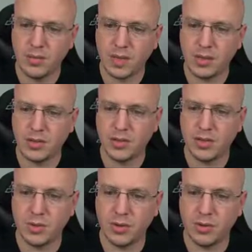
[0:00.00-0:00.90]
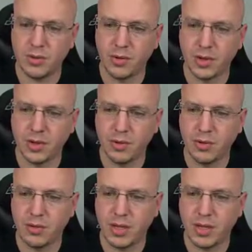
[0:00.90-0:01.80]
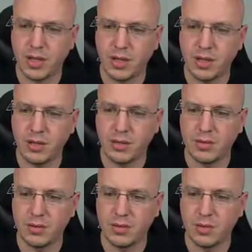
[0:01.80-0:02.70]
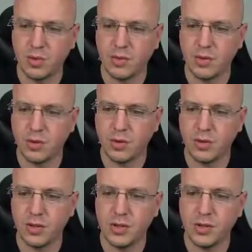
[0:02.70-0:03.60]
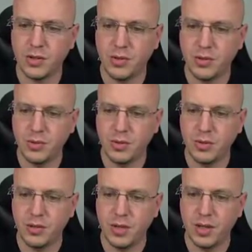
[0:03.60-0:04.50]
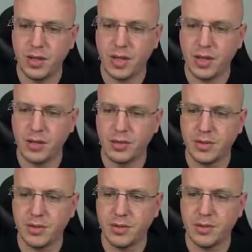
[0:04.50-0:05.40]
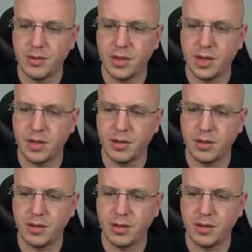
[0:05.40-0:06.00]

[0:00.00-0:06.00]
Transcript: I can just somewhere throw in here, we'll say uh, 24 CTU and CTU.RAW.